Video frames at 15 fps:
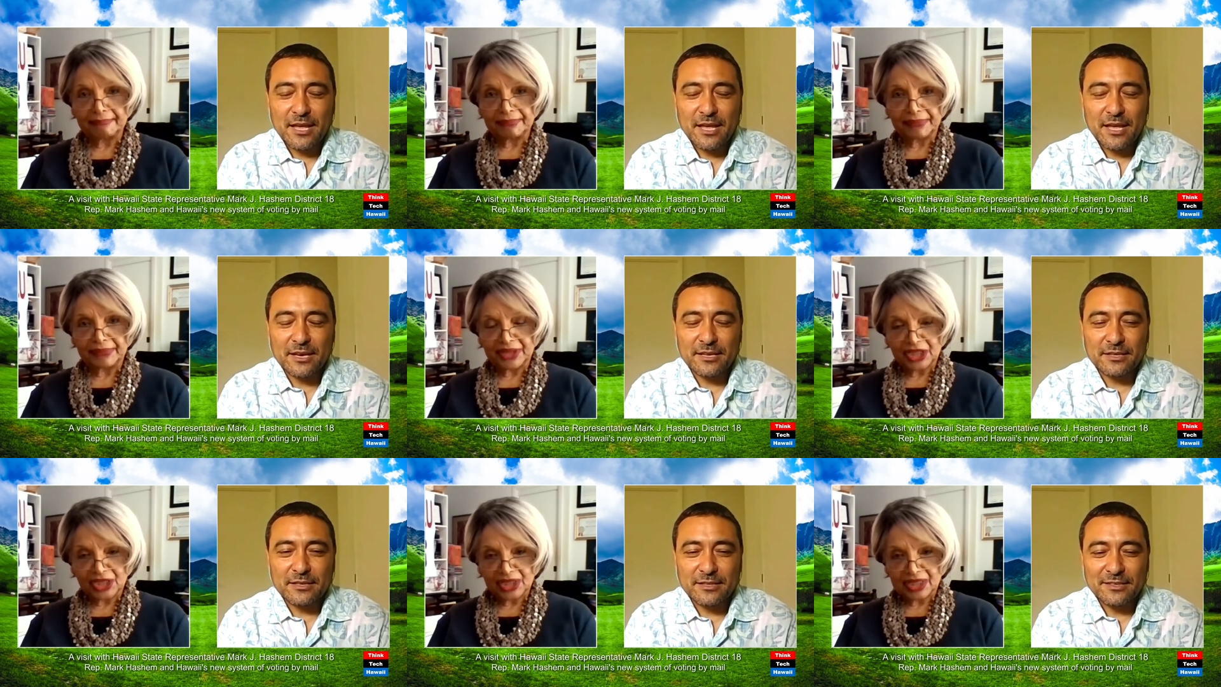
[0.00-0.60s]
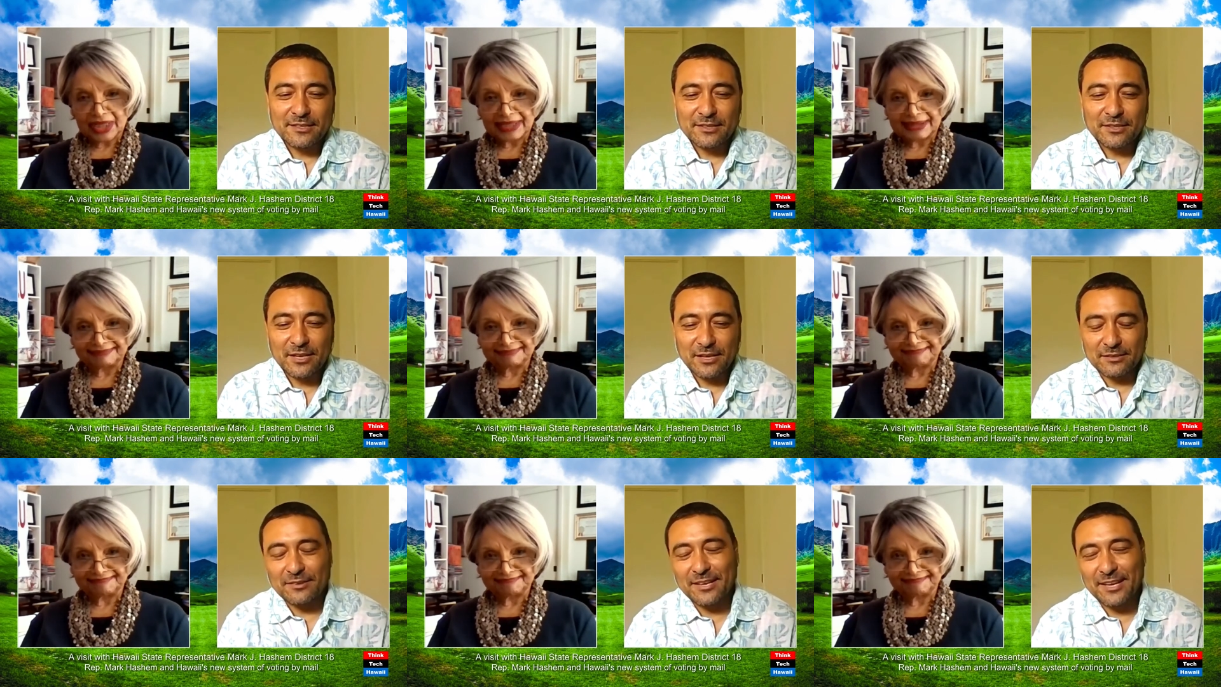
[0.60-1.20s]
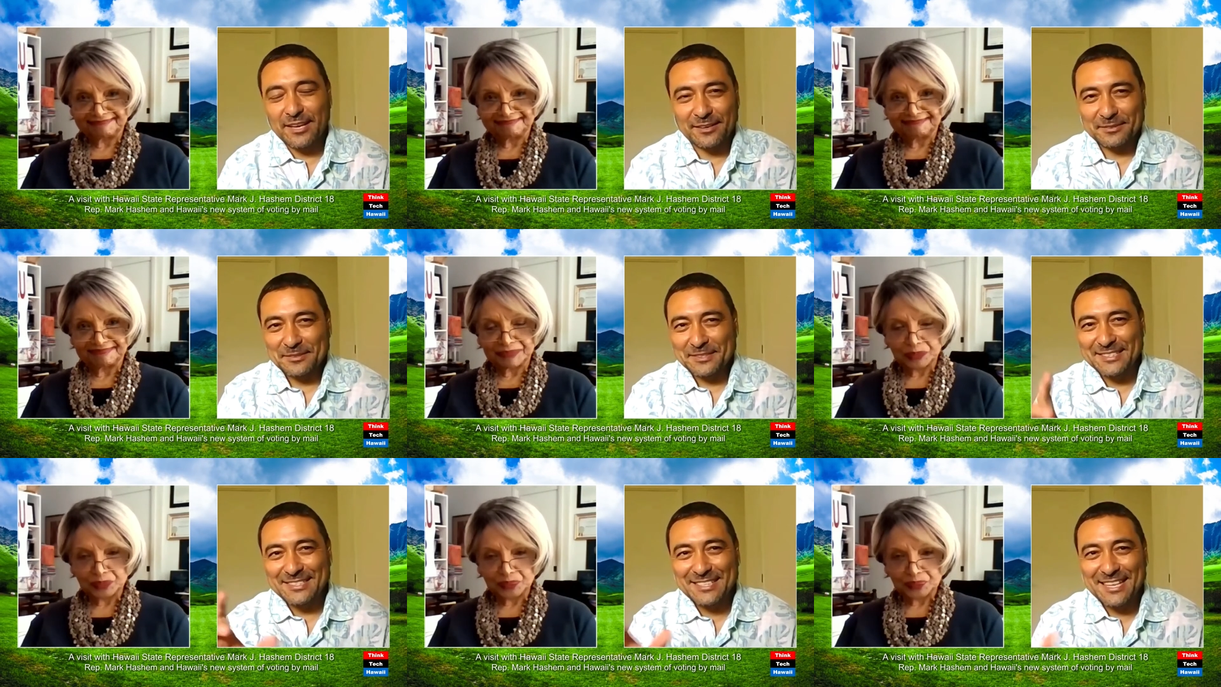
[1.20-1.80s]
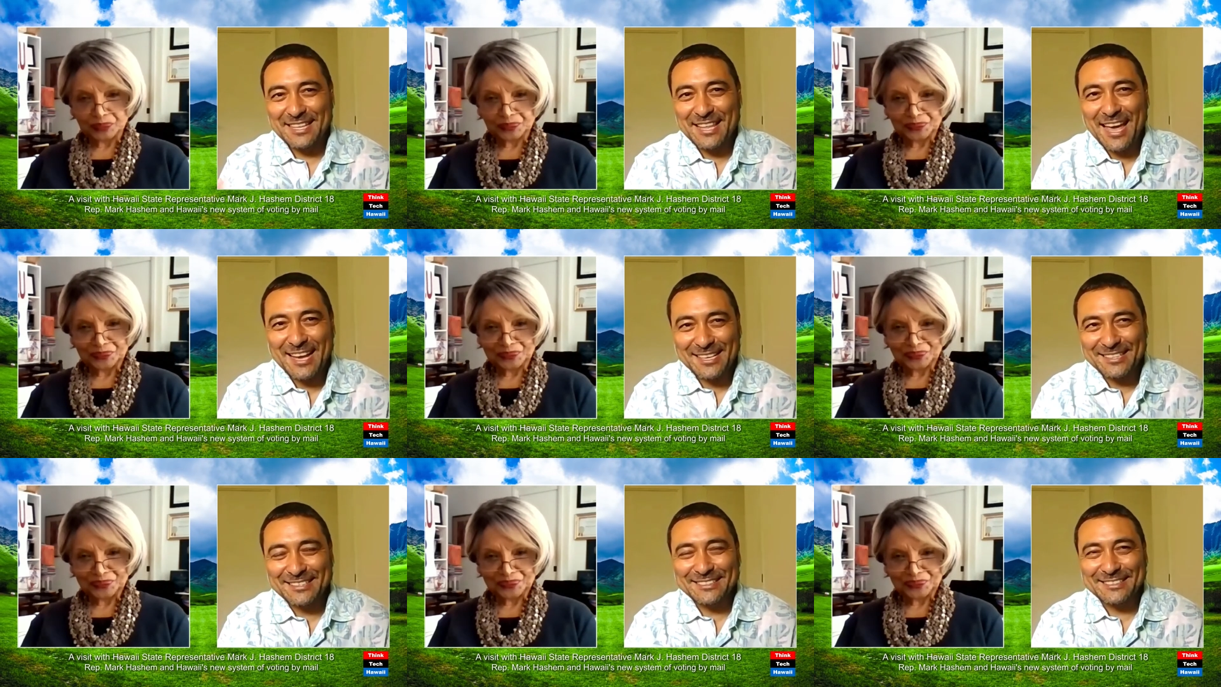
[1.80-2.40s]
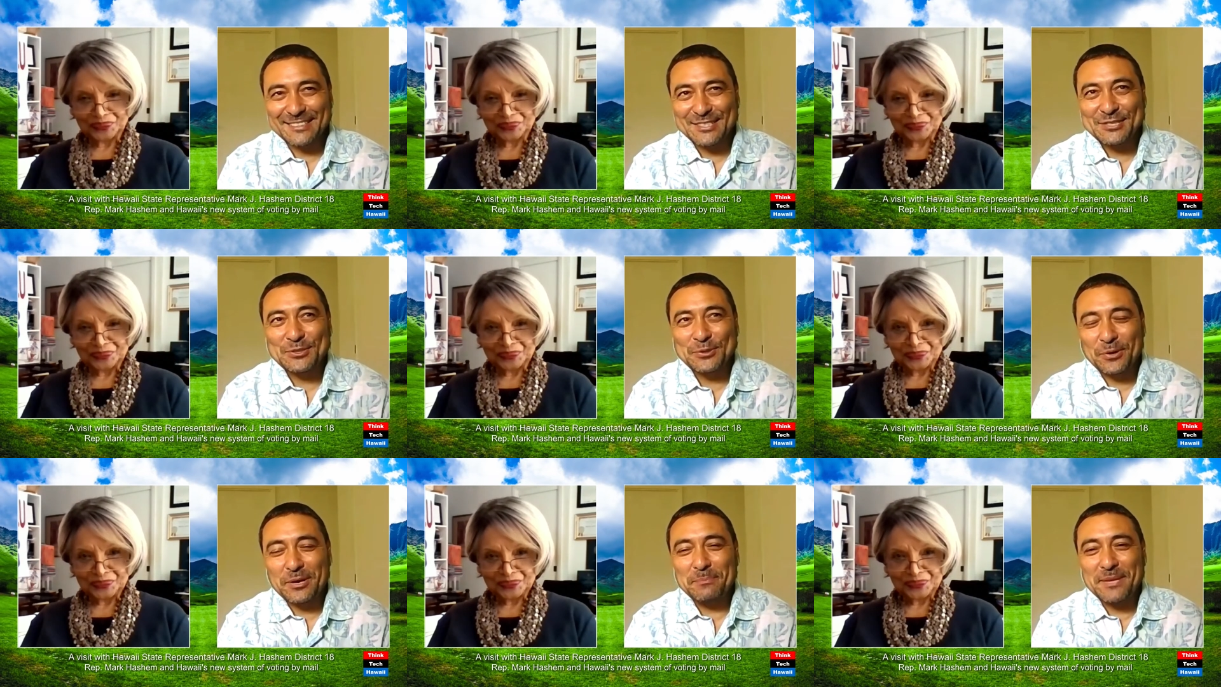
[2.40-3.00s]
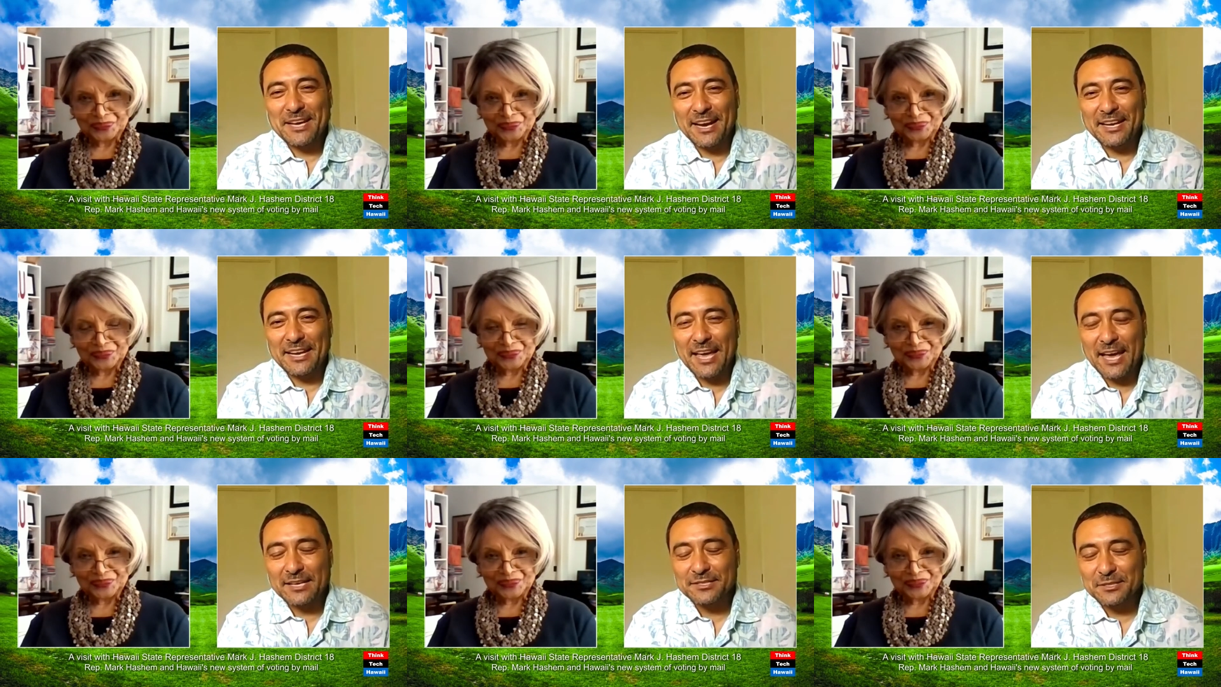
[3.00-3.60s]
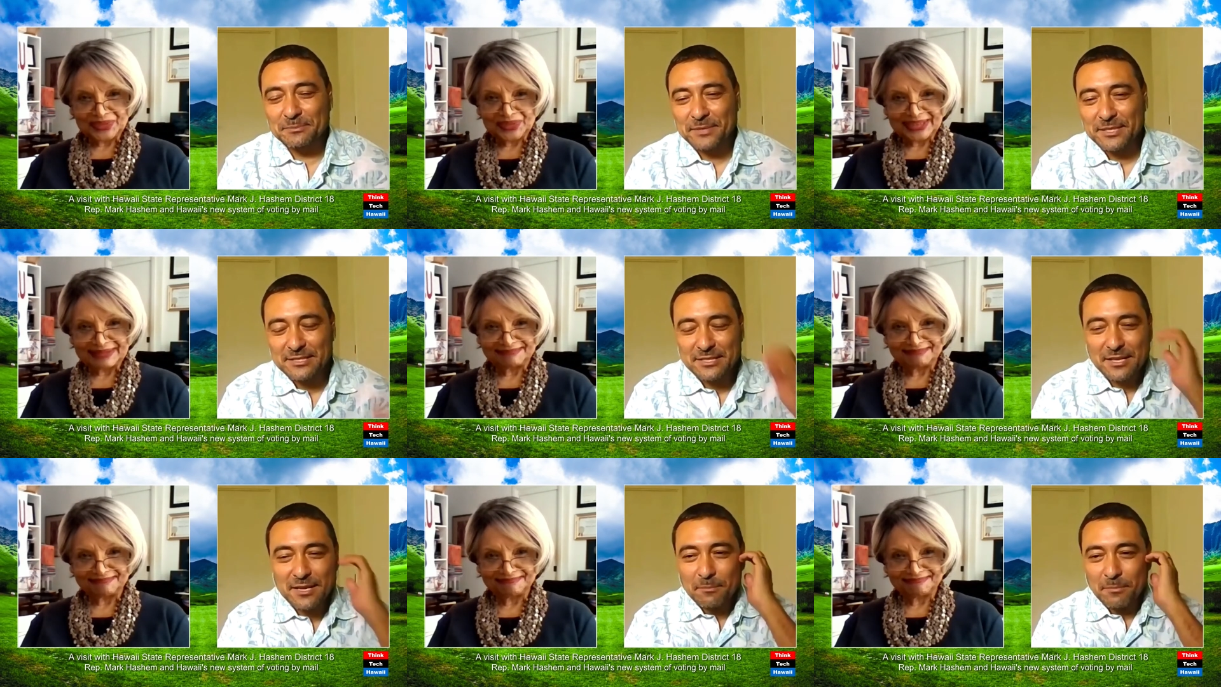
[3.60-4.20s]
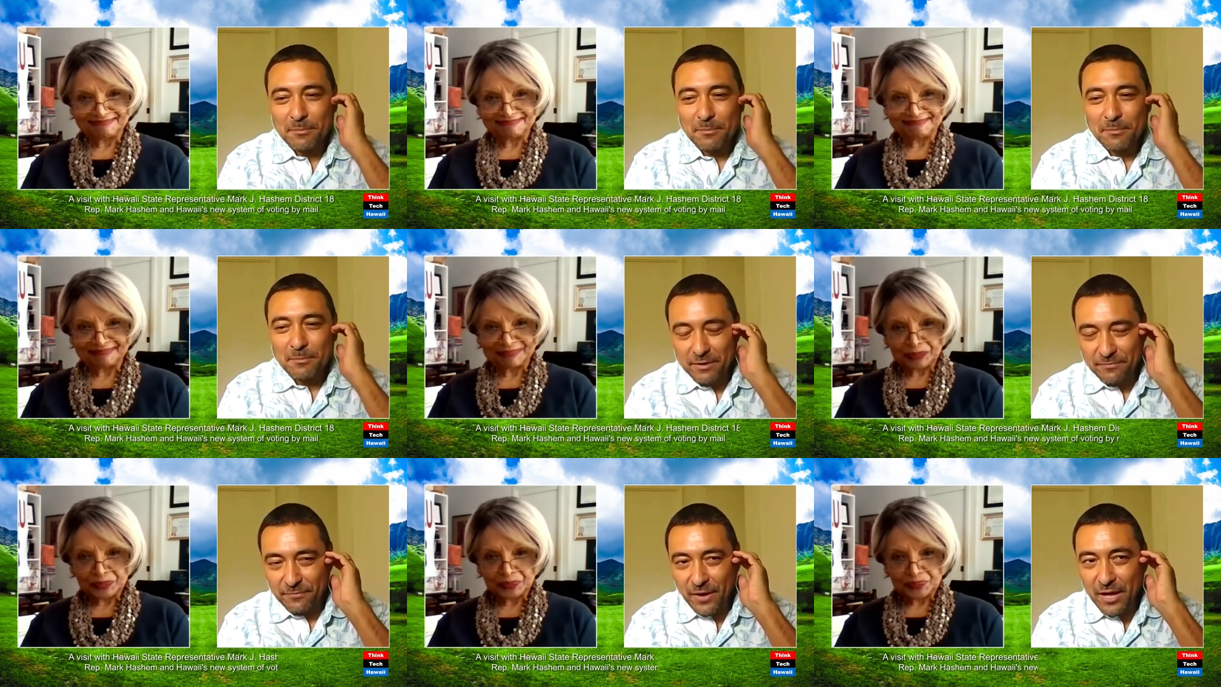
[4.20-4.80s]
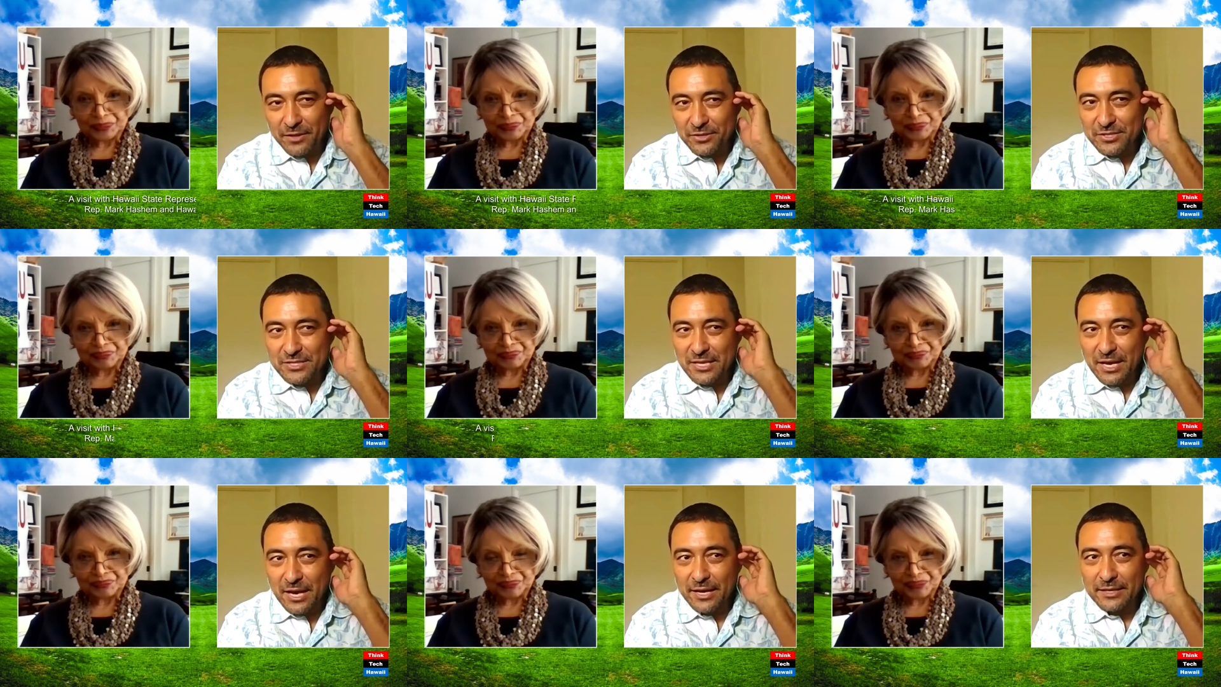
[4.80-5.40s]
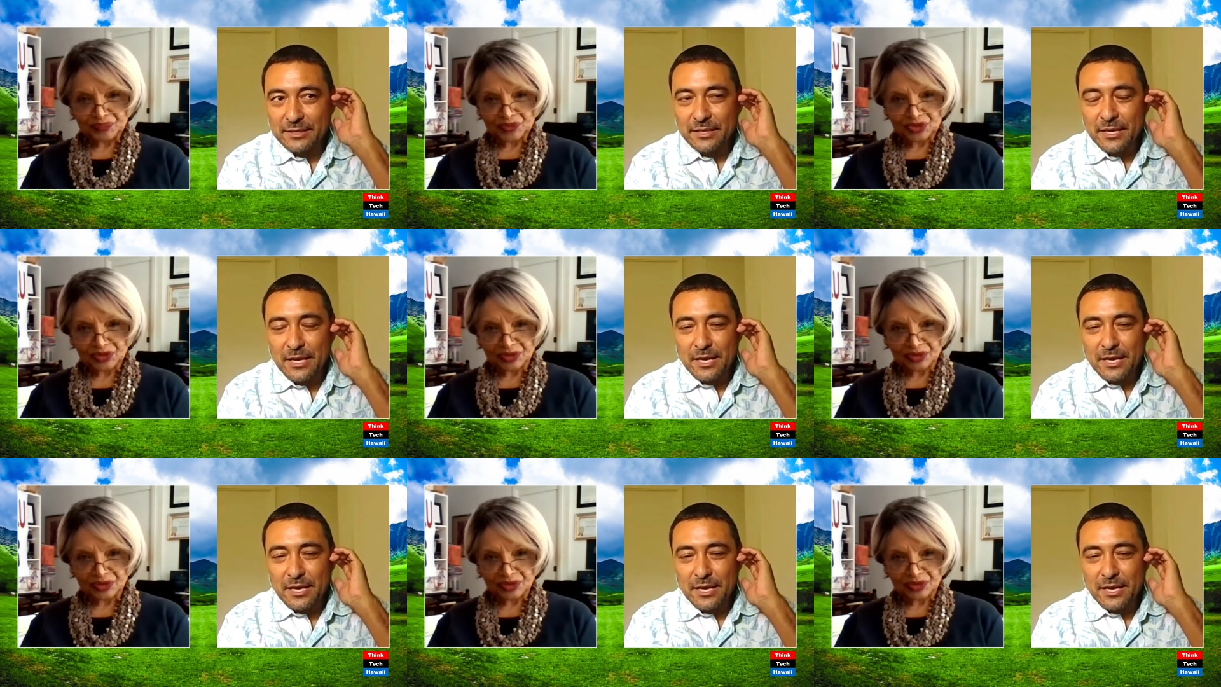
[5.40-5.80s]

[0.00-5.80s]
Speaker 1: And the story behind Hashem is, on my father's side,